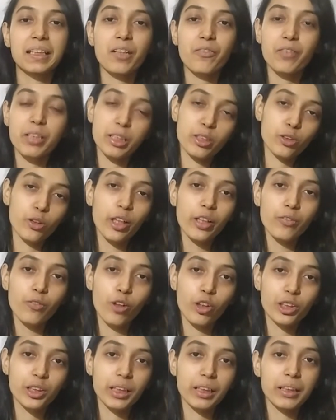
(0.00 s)
enjoyed
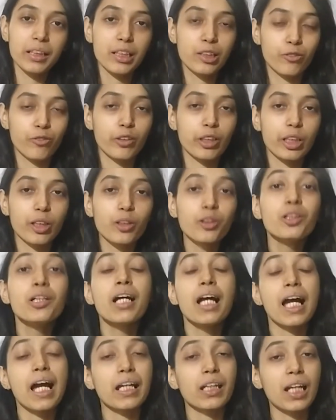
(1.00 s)
watching this video
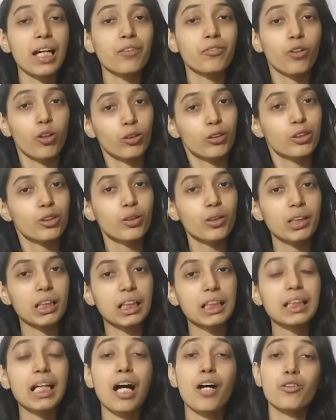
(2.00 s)
and have also learned
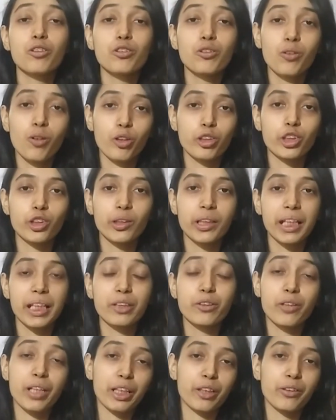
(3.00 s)
how to conjugate
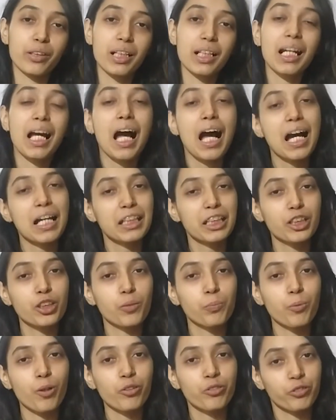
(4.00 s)
regular RE group
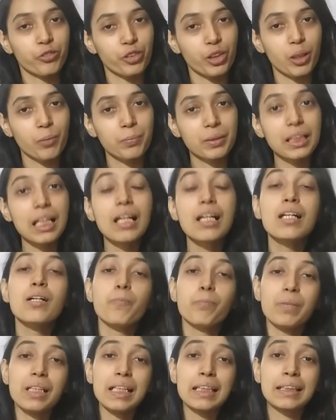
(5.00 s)
of verbs.
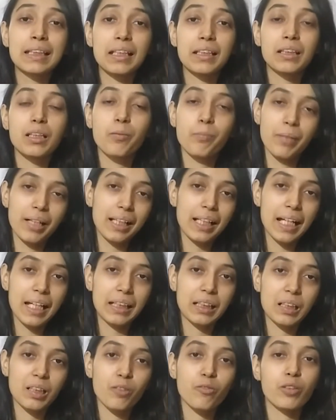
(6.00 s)
Please hit the bell
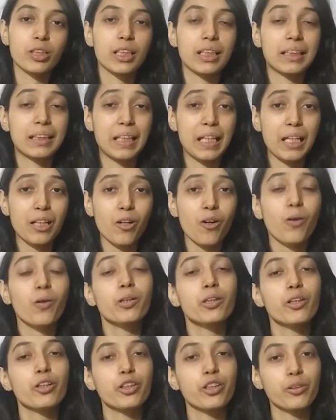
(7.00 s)
icon which is there on your
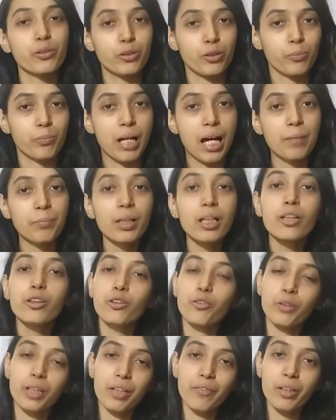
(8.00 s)
YouTube app to
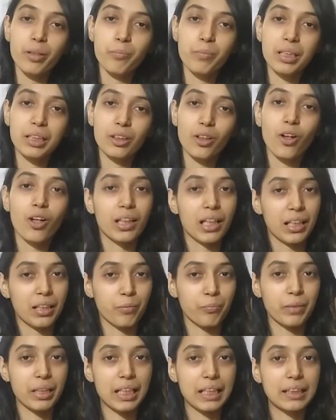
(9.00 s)
never miss on our
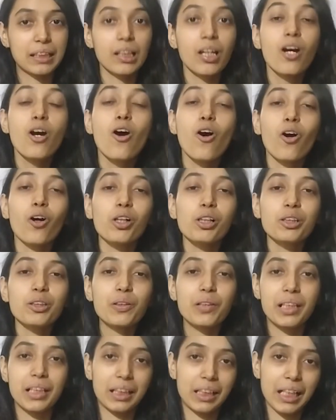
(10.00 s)
updates. Also
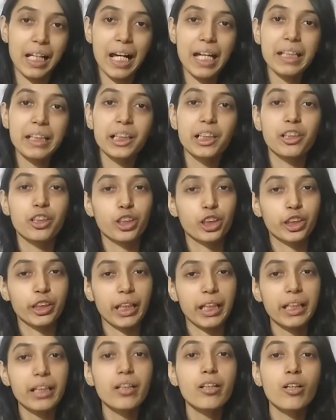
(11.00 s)
hit like, share,
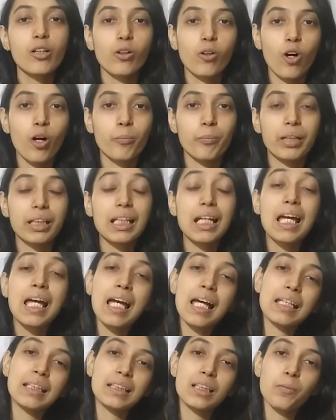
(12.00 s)
comment and
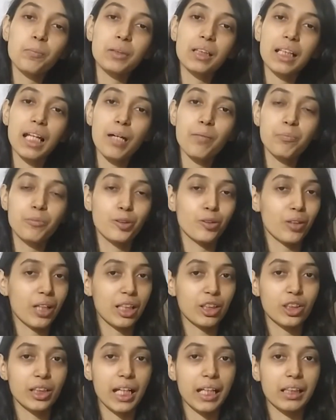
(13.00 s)
subscribe to our
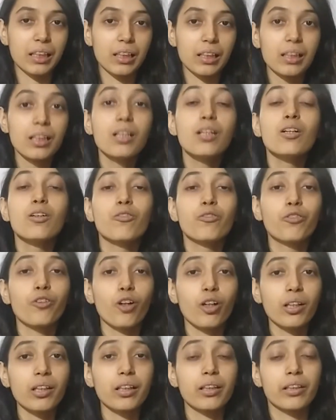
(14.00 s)
channel. For
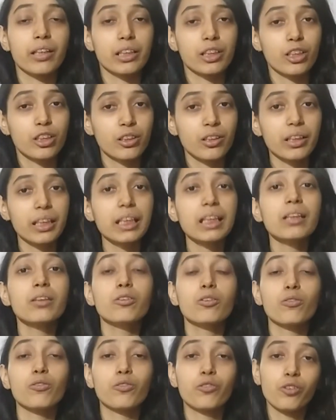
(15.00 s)
registering to
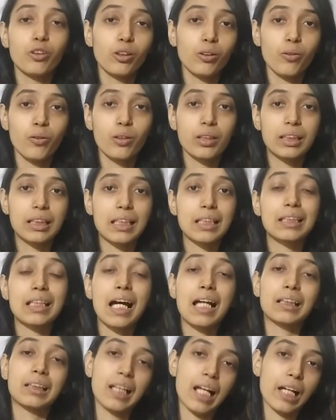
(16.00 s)
full courses at
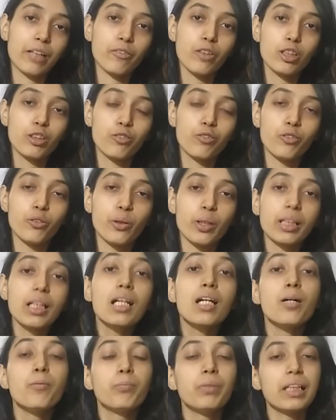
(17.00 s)
Language Fluent,
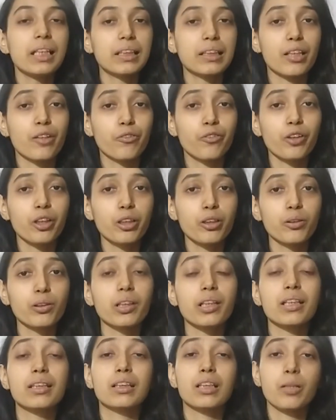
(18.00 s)
please refer to the
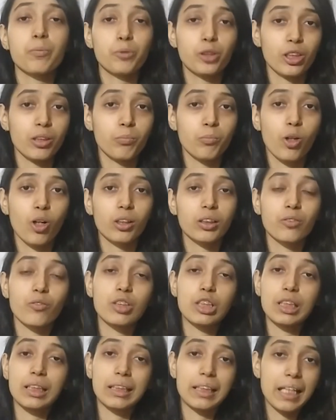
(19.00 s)
description box which is
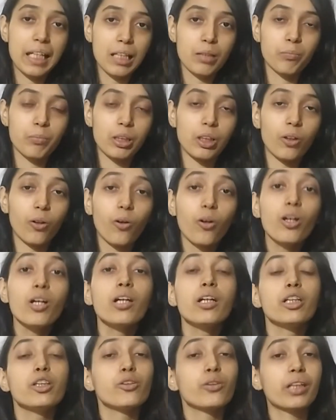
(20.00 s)
there below.
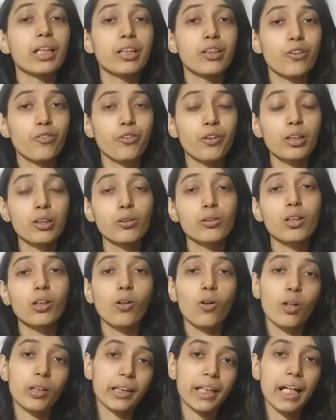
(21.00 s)
You can refer to the
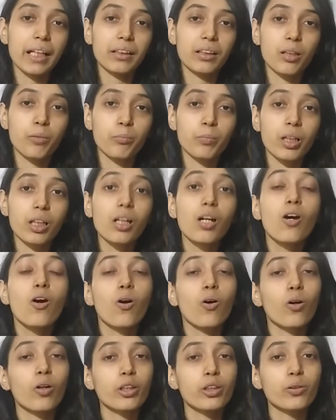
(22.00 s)
contact number
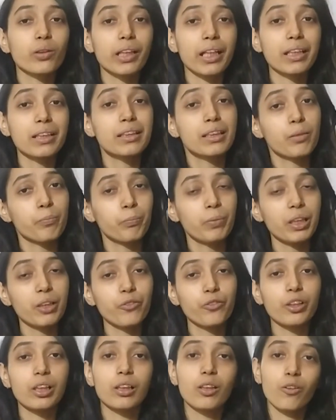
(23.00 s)
or you can simply
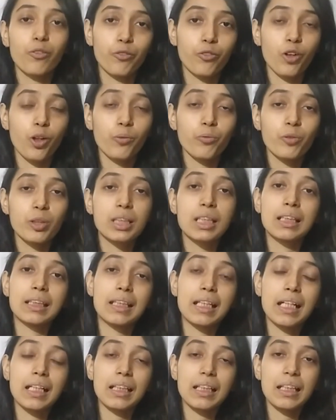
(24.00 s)
fill the form which is
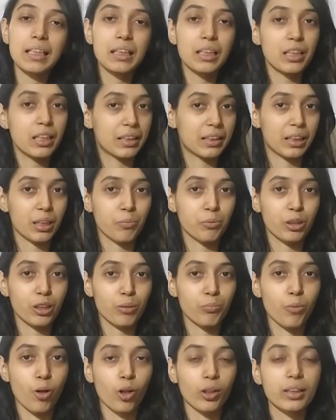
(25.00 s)
there in the description
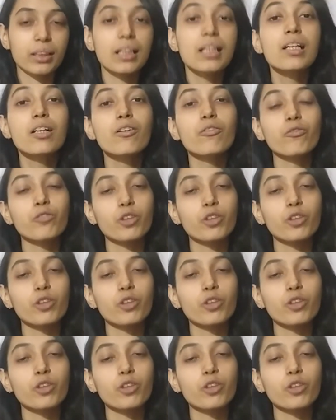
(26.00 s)
box. We